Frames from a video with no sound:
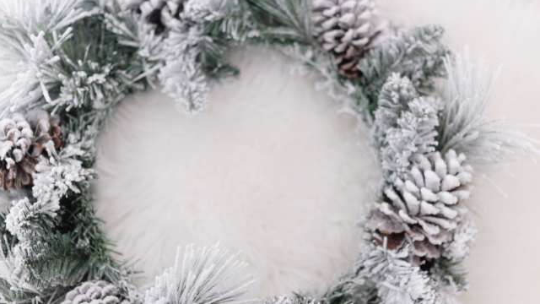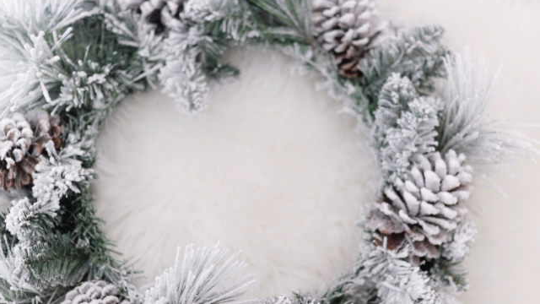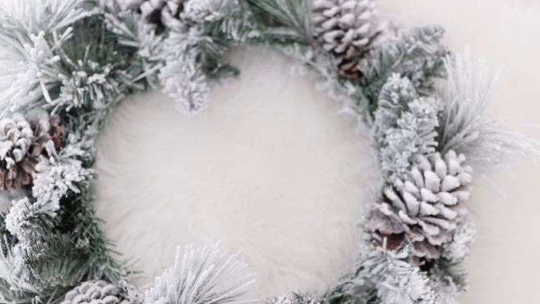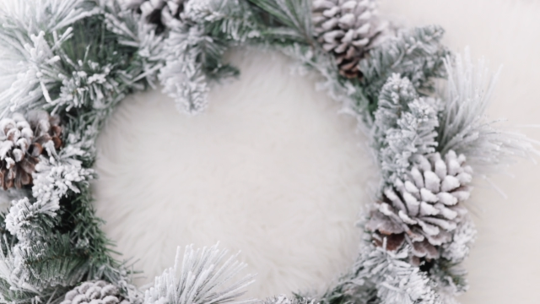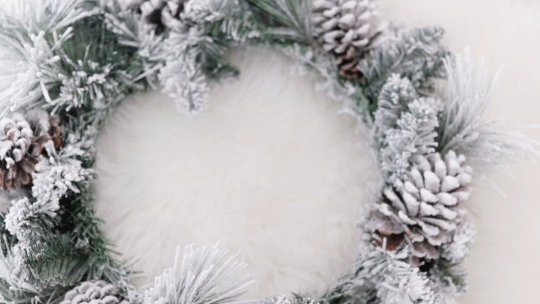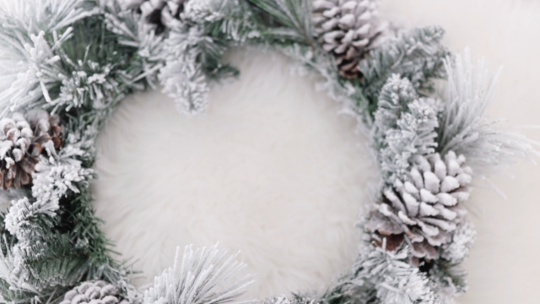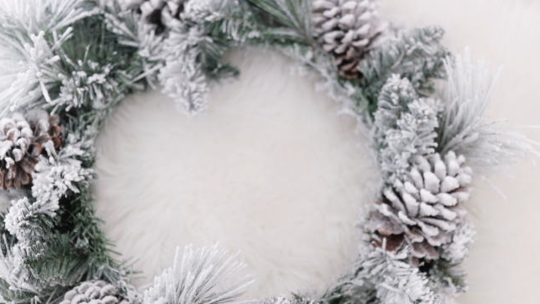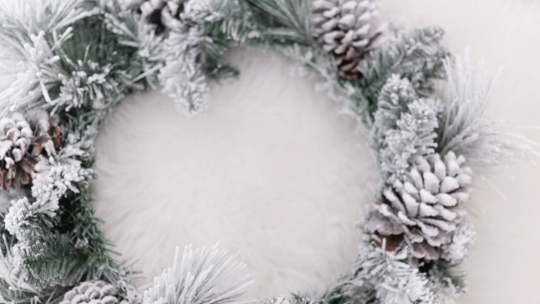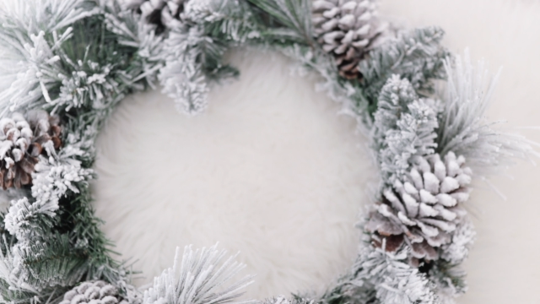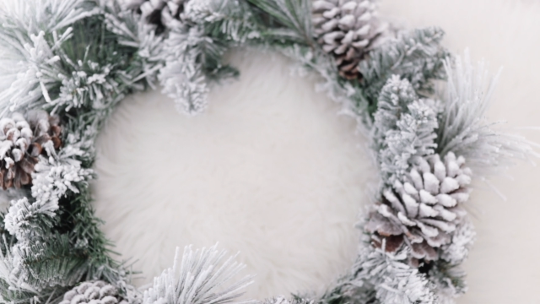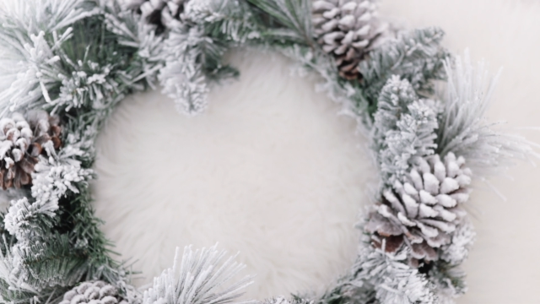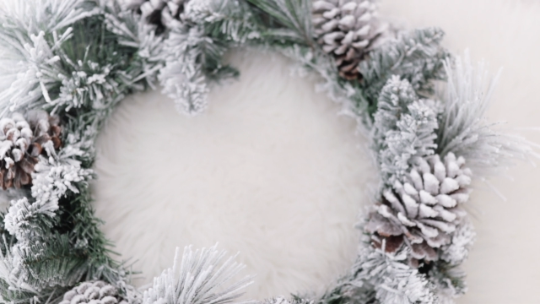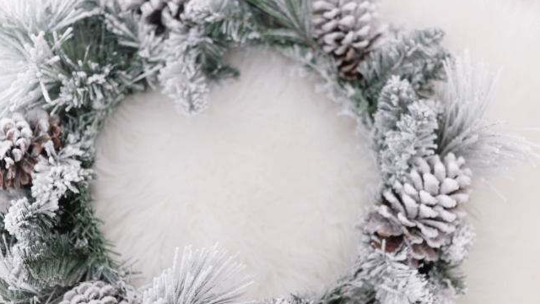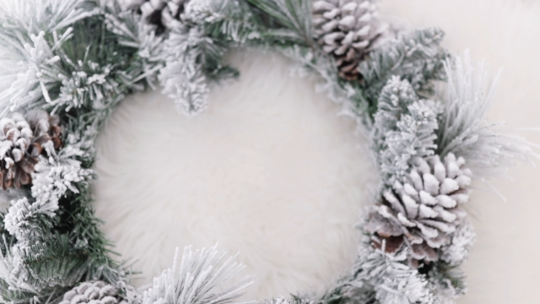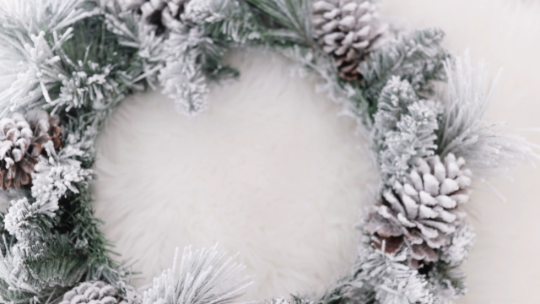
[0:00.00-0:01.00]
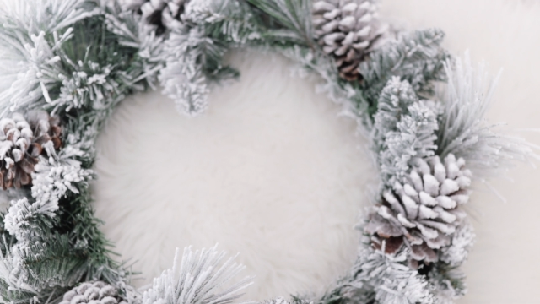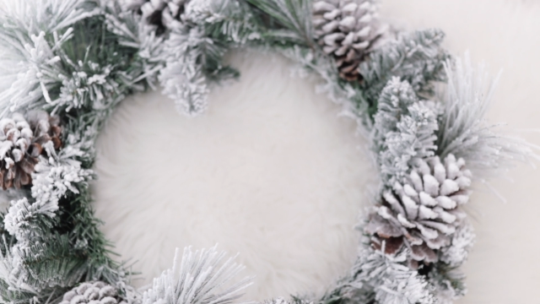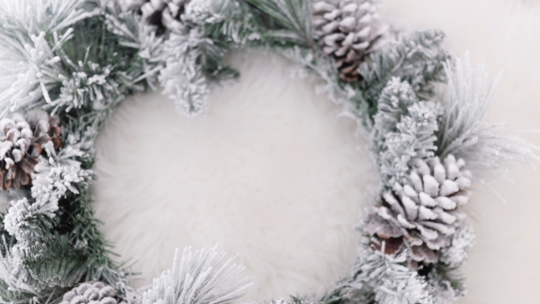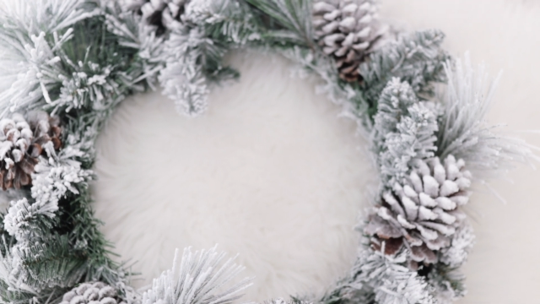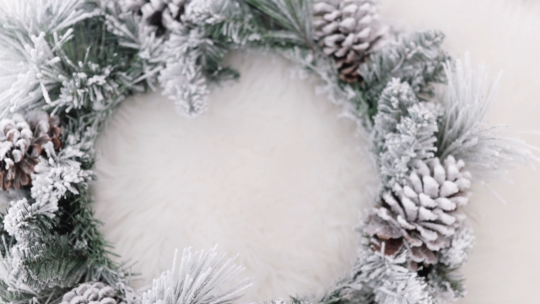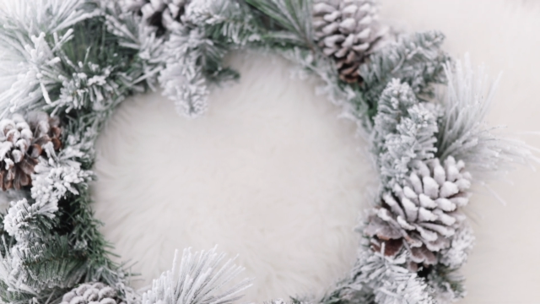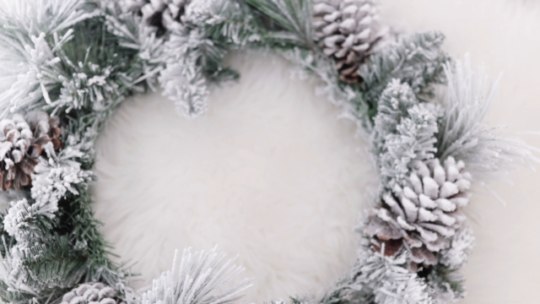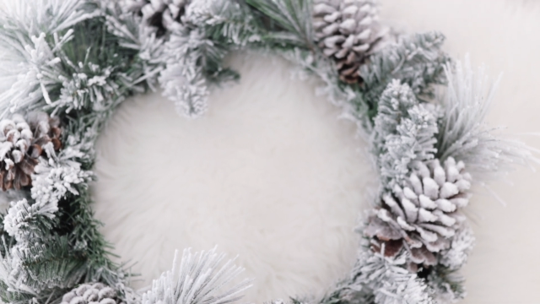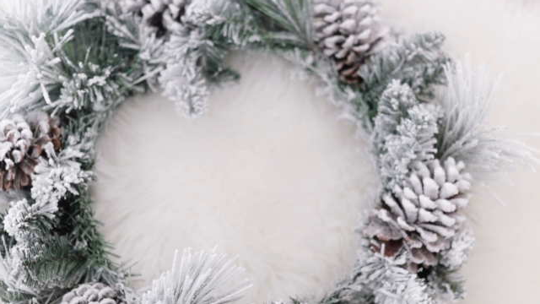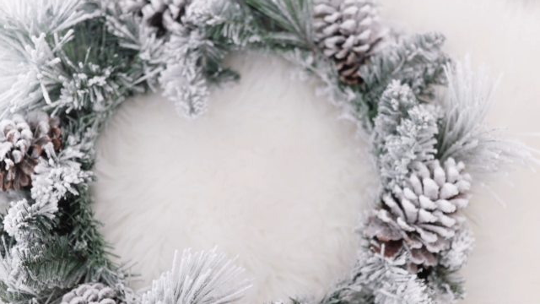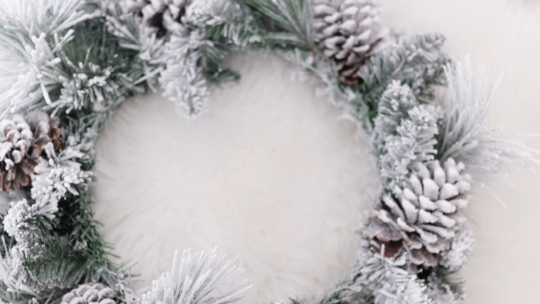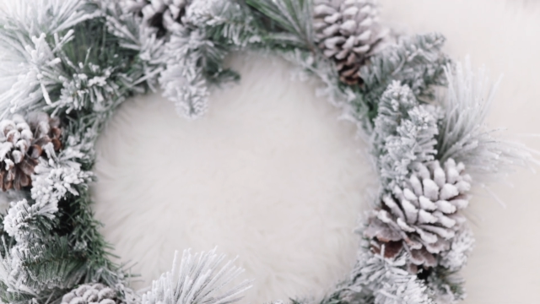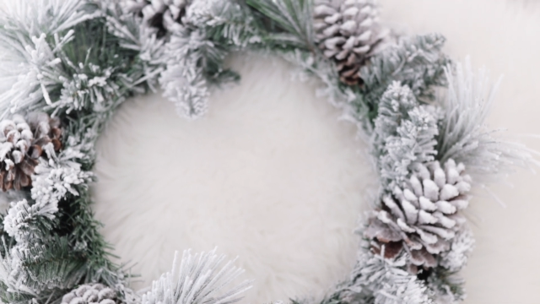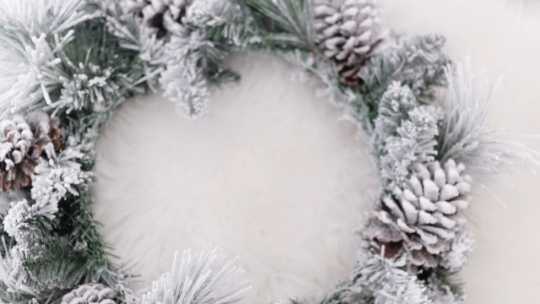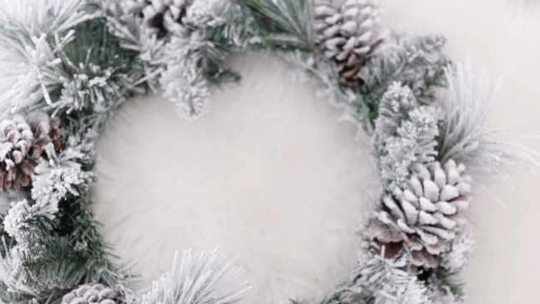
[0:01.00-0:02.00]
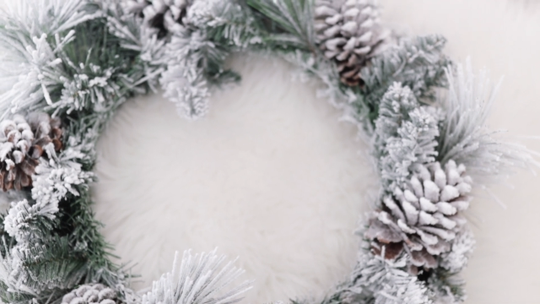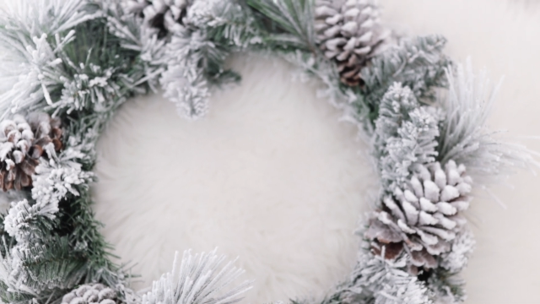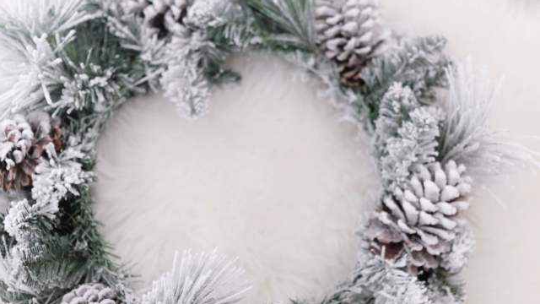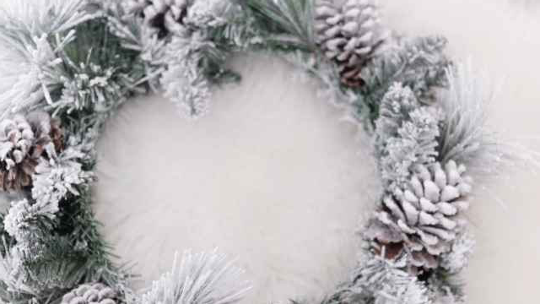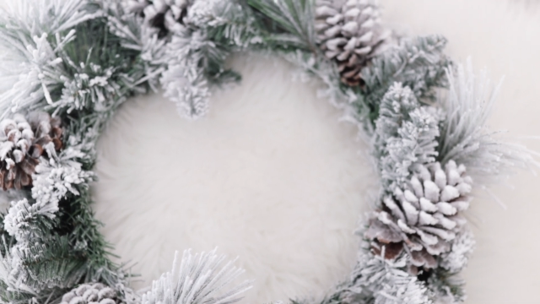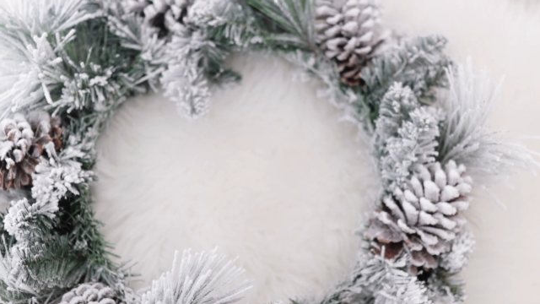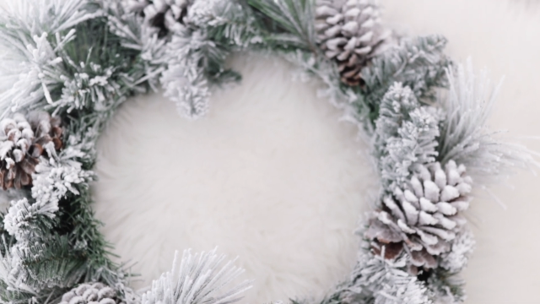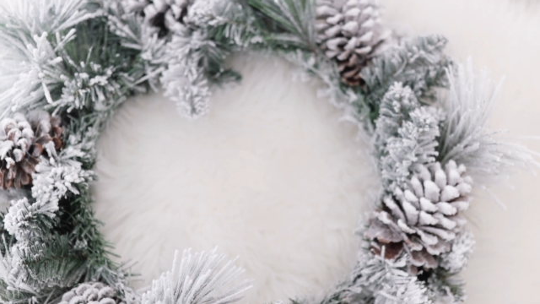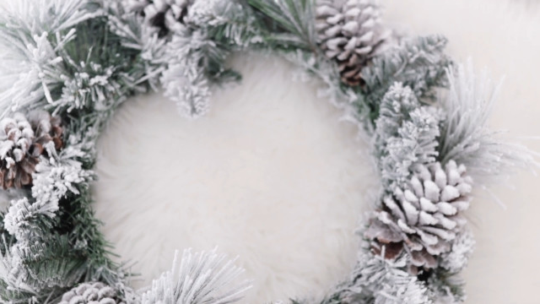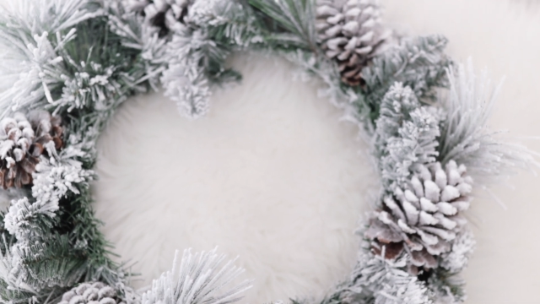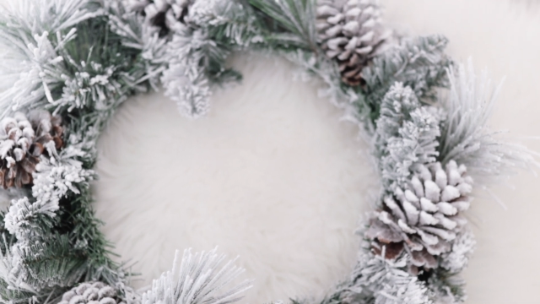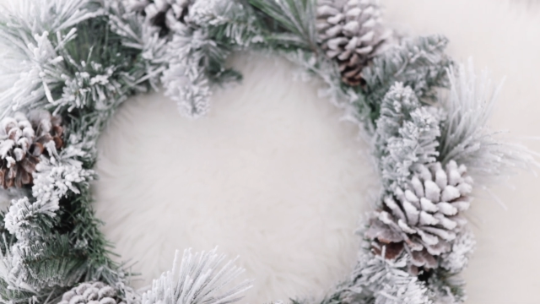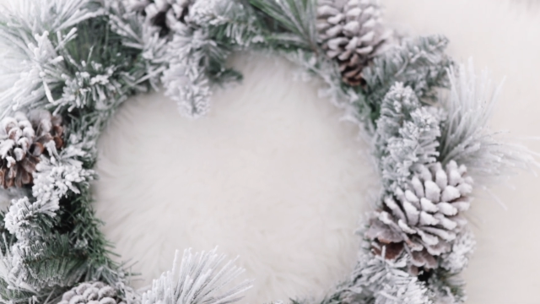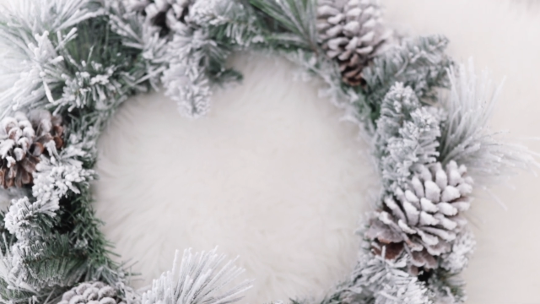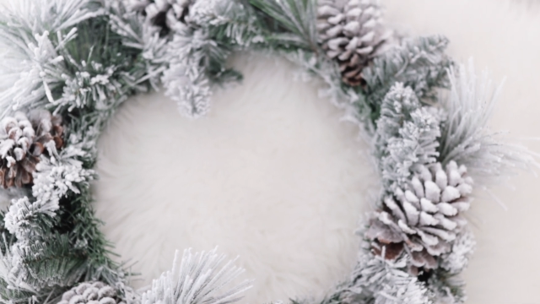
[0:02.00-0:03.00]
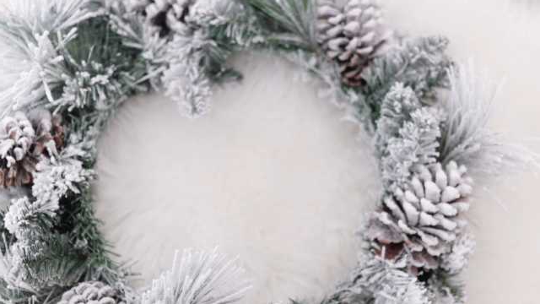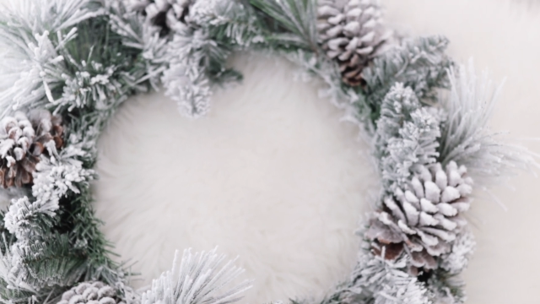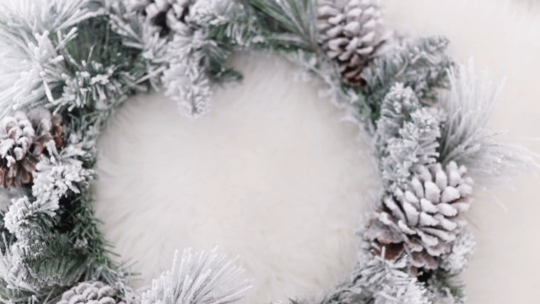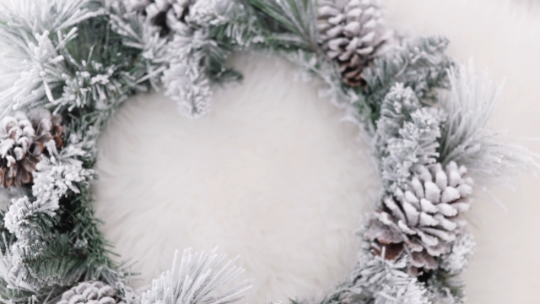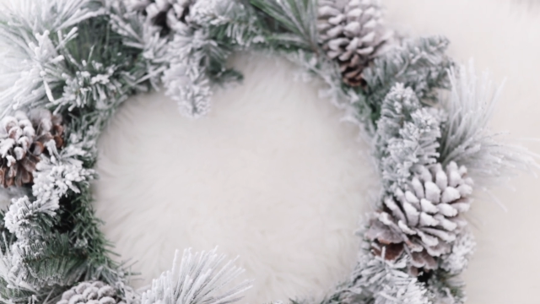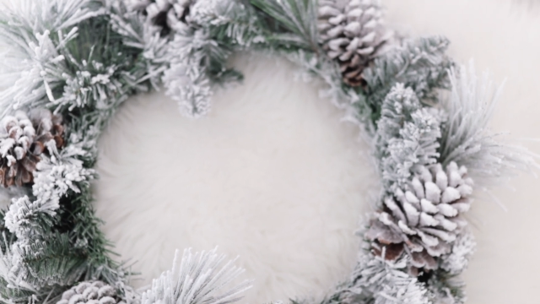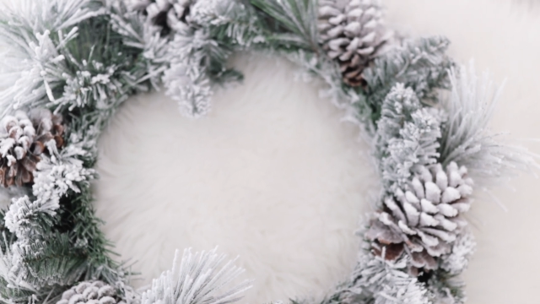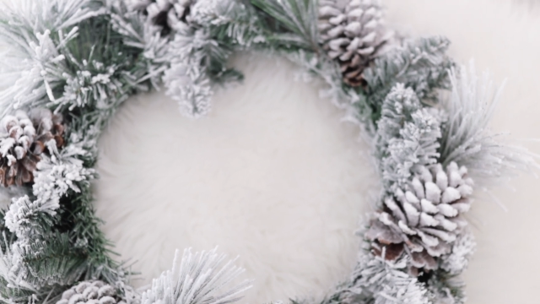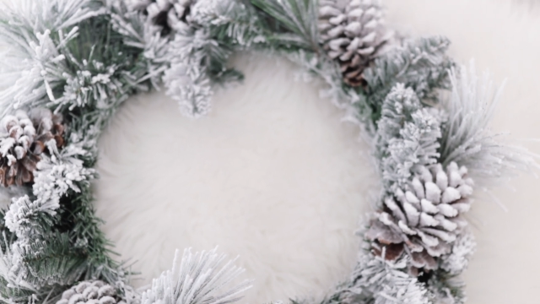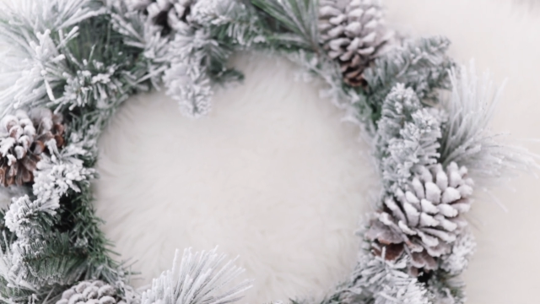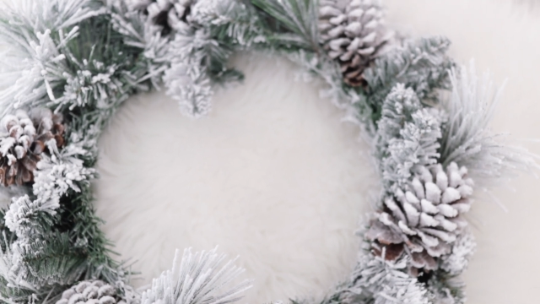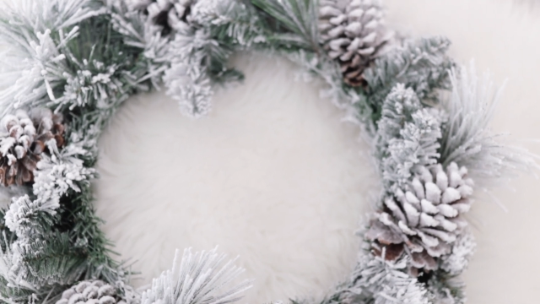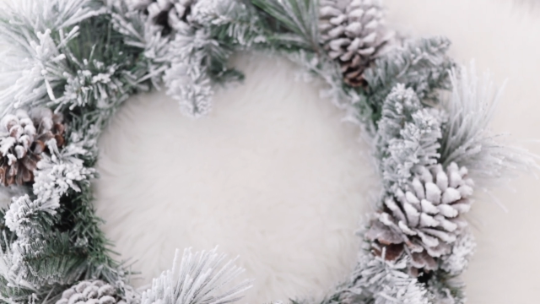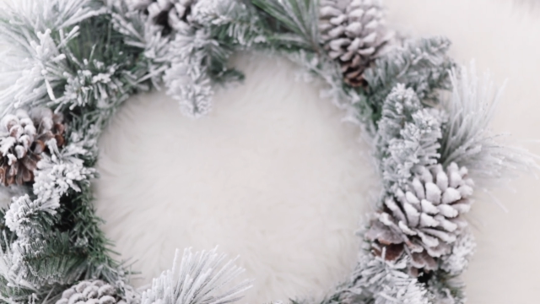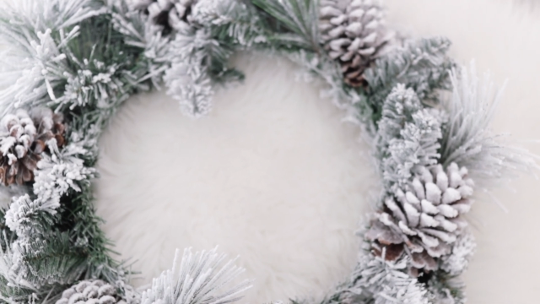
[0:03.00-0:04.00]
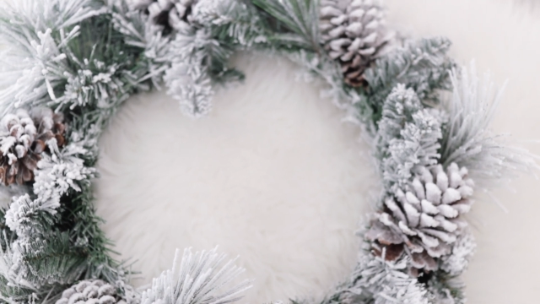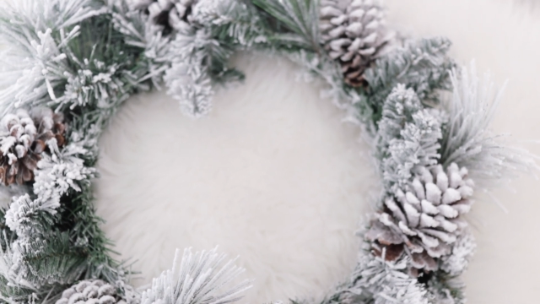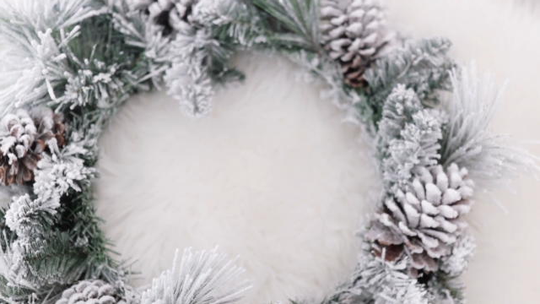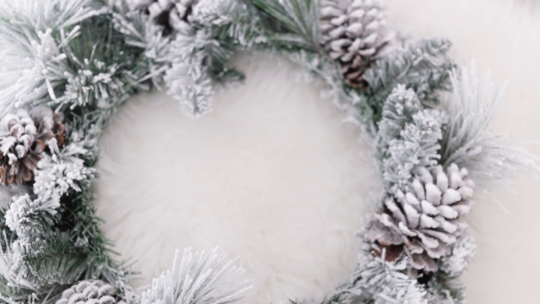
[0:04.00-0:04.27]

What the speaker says: Nobody's mouth can be seen.